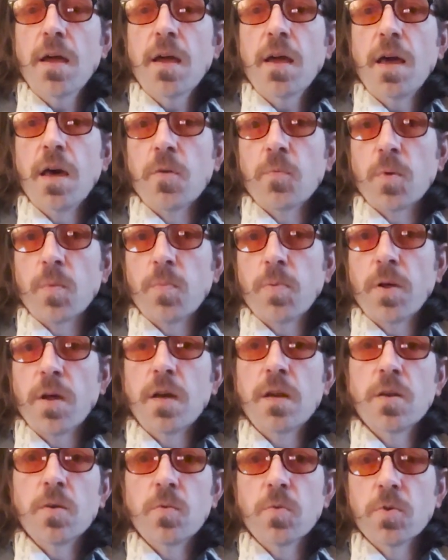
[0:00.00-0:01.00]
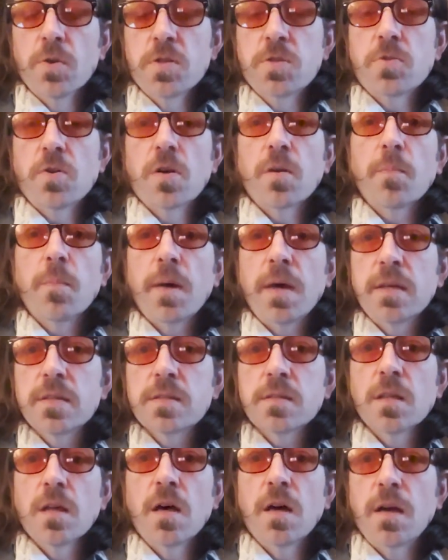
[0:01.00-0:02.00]
and we're playing a really strong
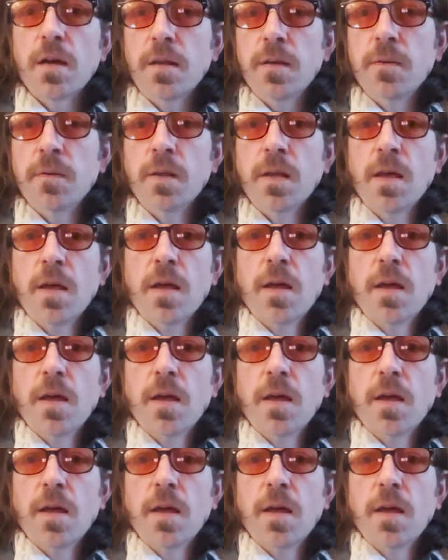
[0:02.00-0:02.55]
bass line,